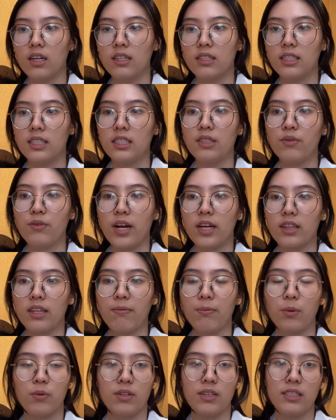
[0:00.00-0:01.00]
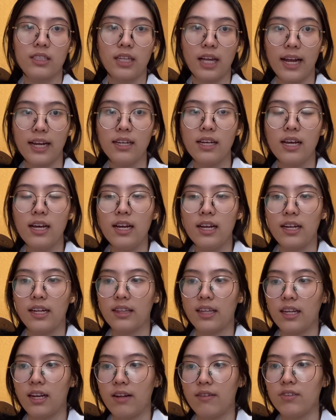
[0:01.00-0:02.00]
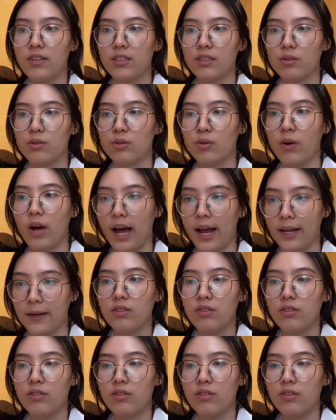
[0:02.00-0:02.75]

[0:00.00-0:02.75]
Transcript: C-reactive protein is high, lactate level is also high.